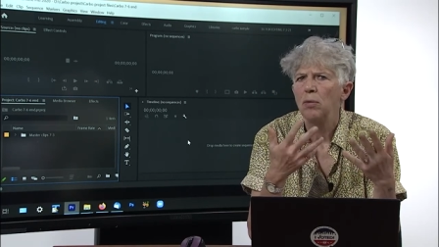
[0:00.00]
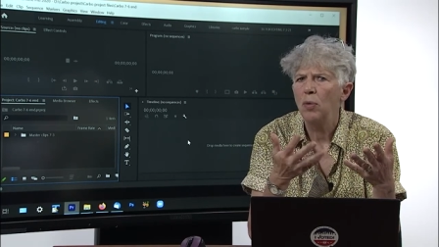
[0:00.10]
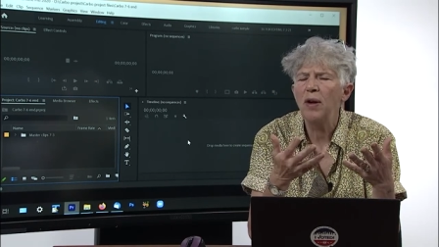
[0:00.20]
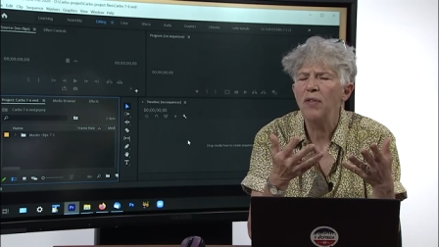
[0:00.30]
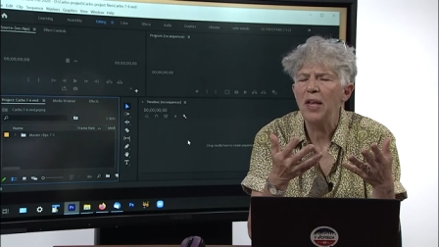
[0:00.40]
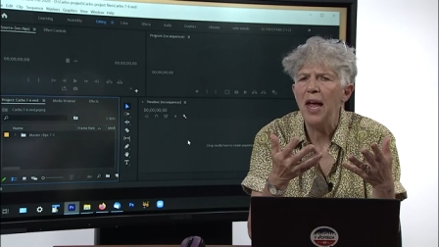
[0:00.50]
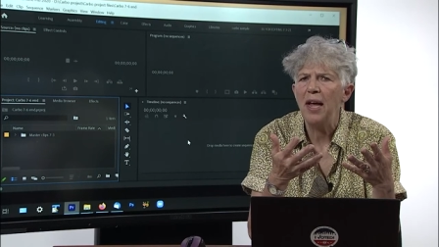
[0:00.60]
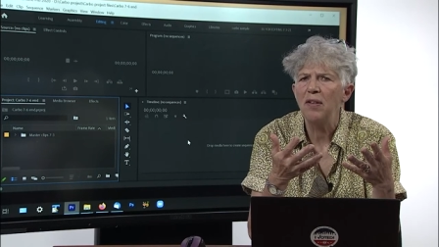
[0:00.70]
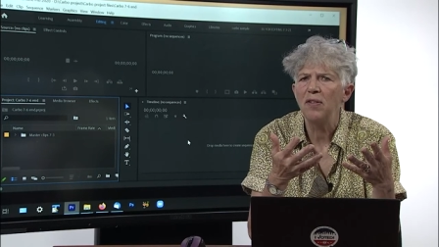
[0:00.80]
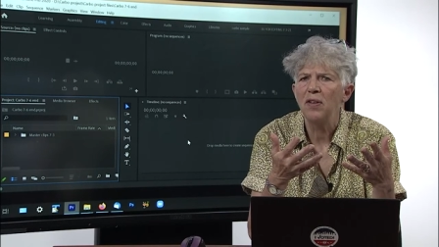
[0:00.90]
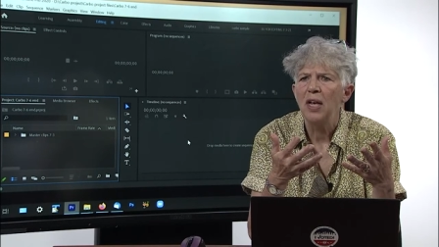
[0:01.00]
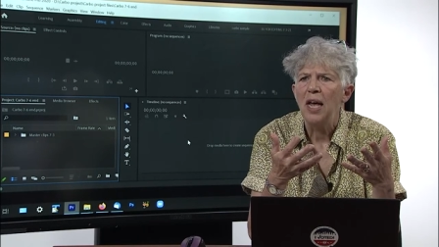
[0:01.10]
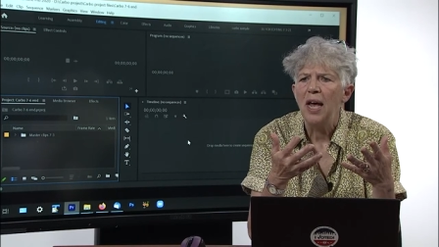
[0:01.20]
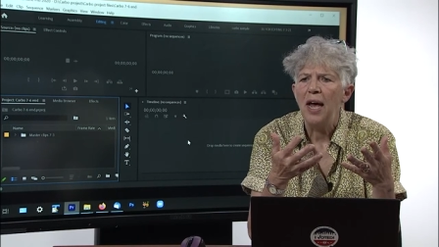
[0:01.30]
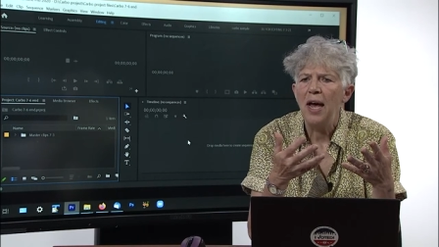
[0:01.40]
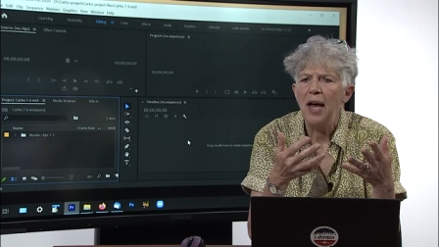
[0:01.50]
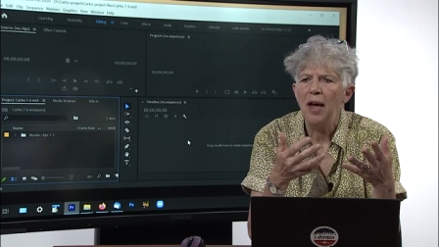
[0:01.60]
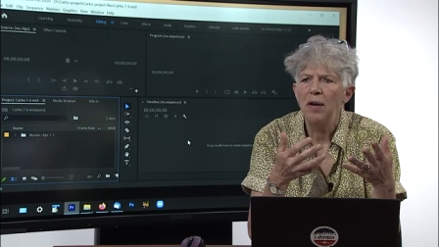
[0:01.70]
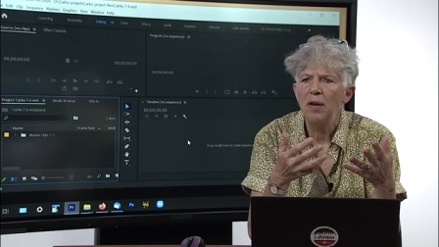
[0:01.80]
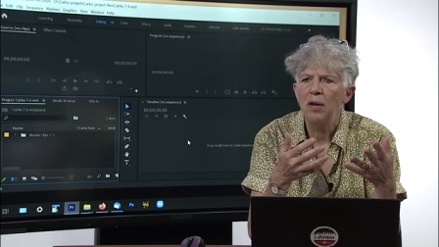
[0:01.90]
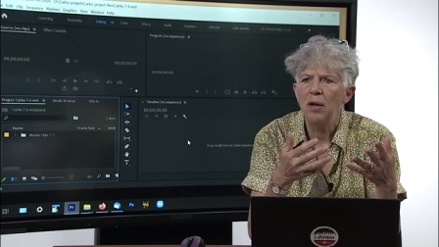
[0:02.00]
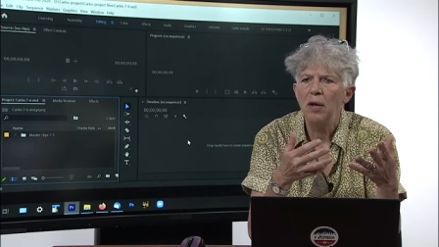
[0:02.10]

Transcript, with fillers: whatever the case, and